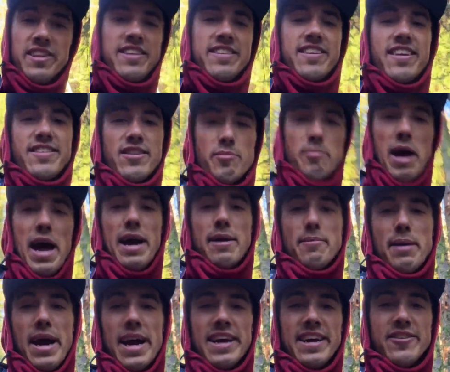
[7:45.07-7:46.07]
this as a
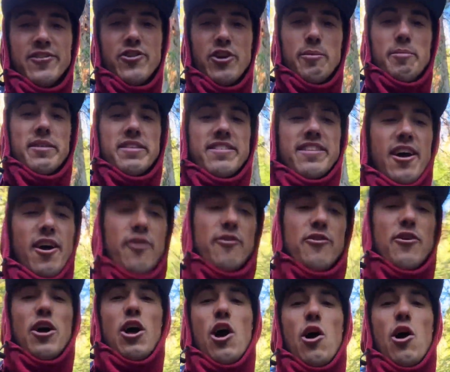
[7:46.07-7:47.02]
backpacking trip itself,